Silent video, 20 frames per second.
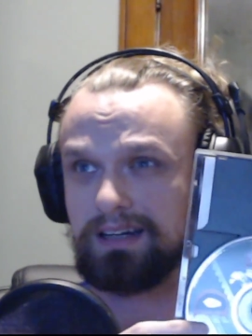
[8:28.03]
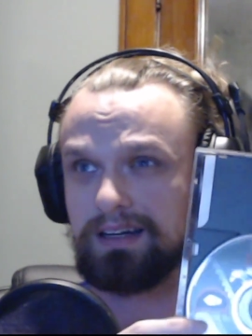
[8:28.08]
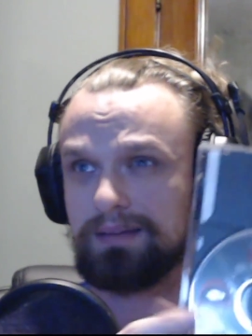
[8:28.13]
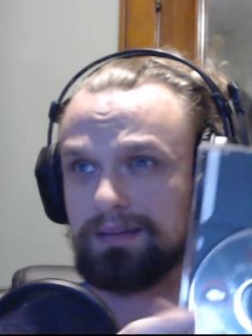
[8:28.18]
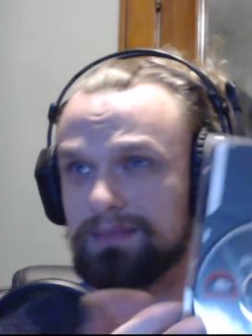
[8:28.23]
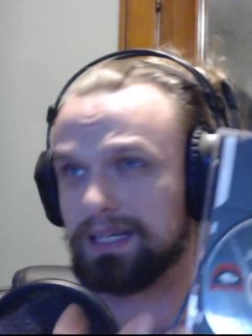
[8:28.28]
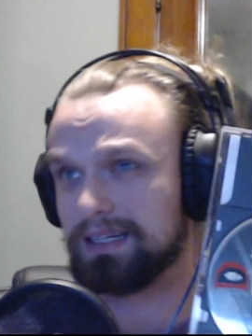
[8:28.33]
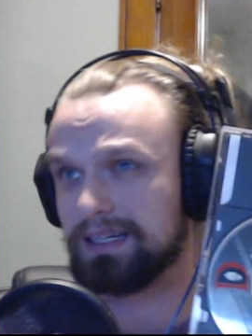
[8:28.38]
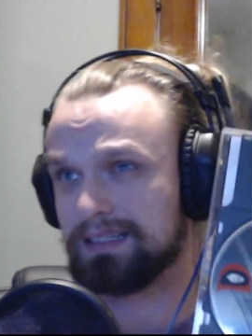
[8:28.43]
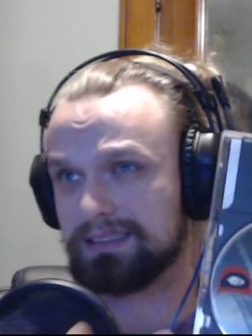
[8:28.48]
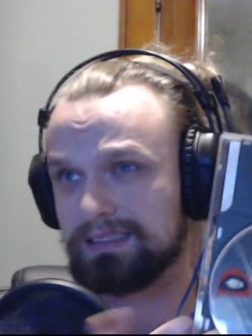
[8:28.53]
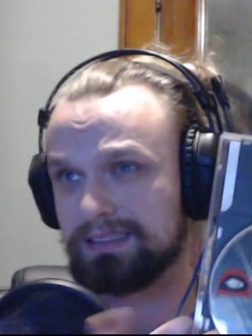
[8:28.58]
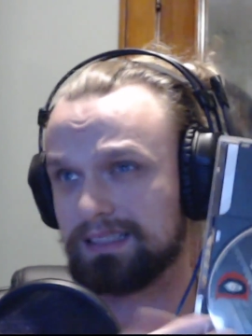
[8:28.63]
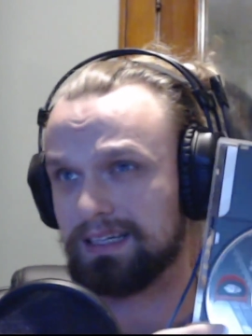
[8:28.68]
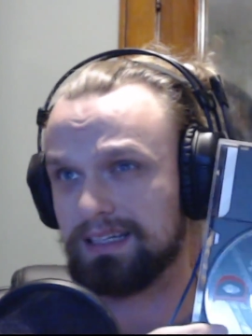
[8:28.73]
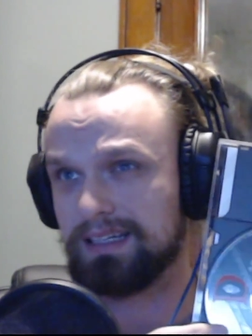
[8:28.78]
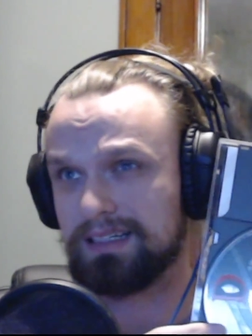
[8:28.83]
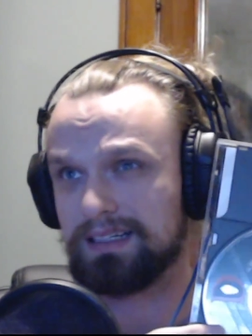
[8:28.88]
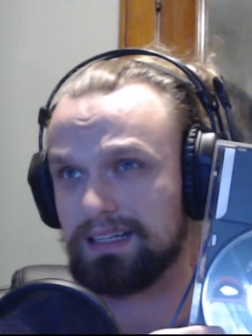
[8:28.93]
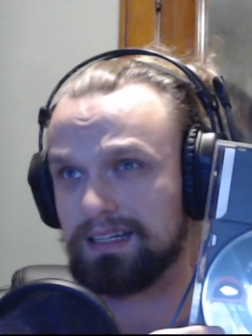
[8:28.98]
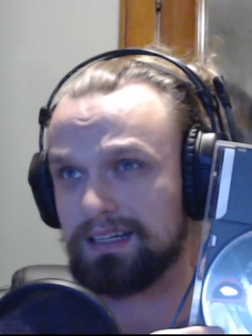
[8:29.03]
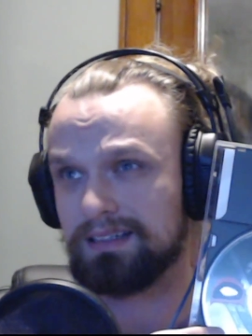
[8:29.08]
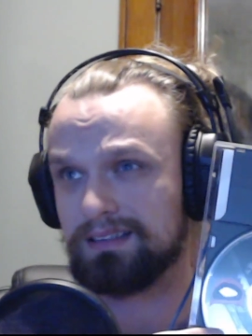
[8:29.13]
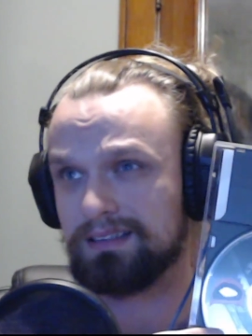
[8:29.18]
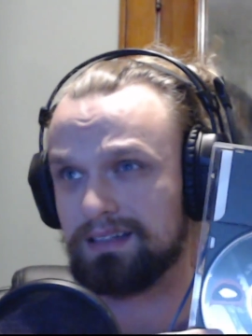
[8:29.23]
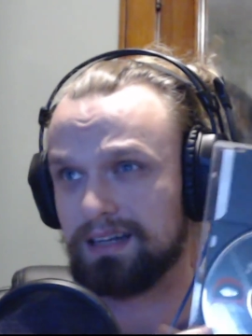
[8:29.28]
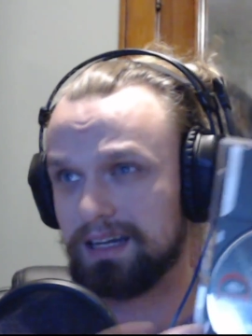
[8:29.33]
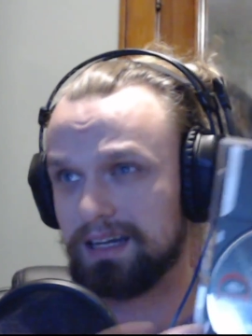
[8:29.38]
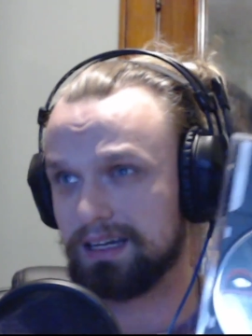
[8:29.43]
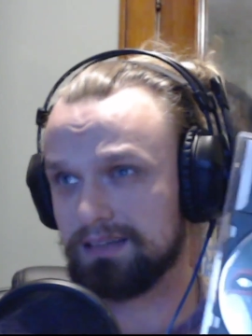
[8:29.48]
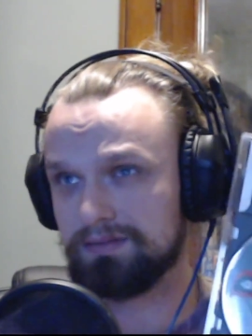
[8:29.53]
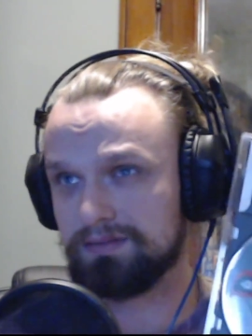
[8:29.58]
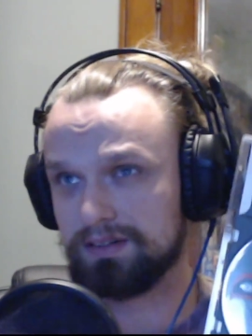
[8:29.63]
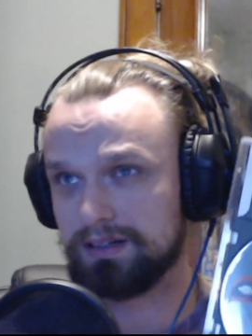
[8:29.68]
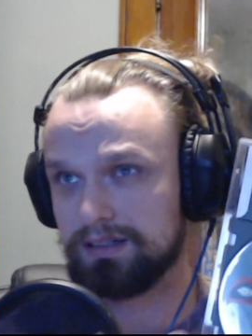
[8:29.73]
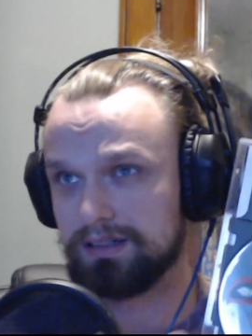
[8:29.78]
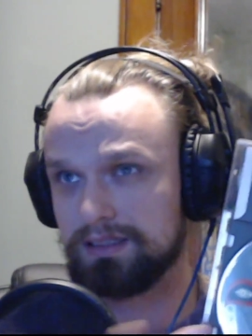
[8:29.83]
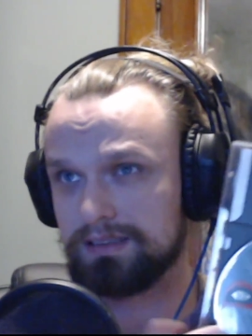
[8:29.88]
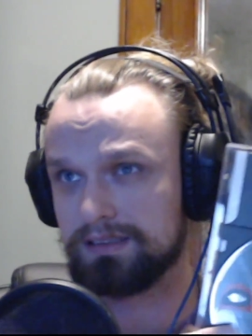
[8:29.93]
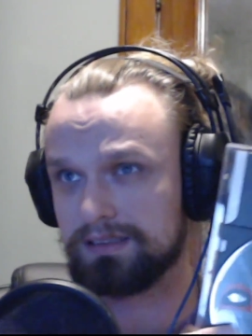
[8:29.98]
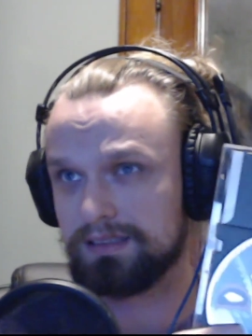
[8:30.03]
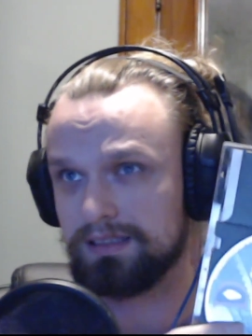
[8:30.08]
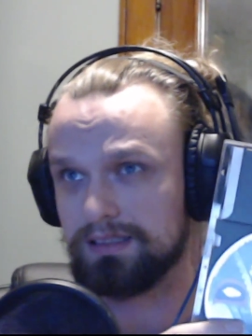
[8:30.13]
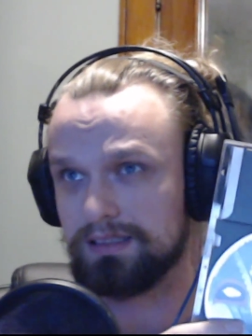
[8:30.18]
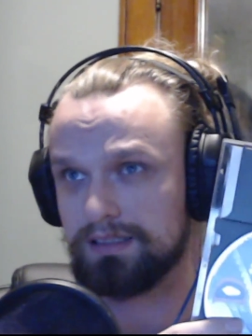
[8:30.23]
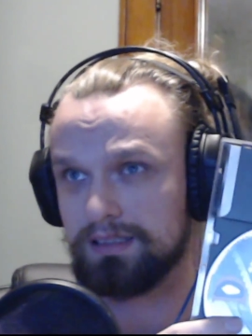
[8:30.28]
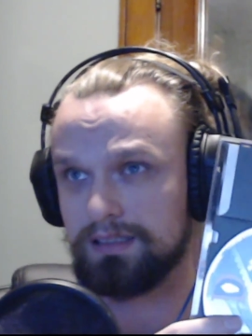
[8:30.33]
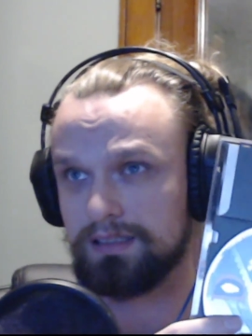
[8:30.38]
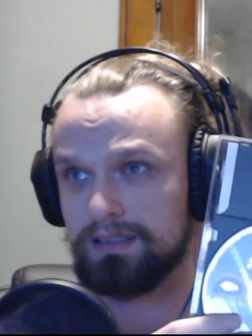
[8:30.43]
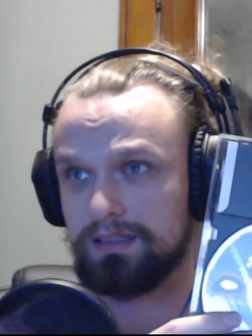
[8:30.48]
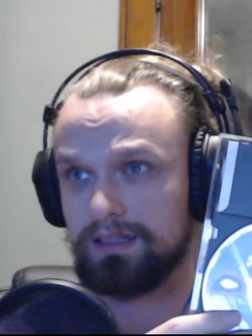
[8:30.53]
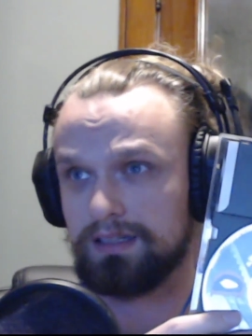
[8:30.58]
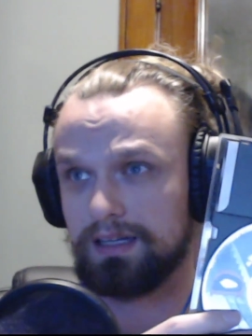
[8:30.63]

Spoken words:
I'm not going to slide it out. I've already seen it.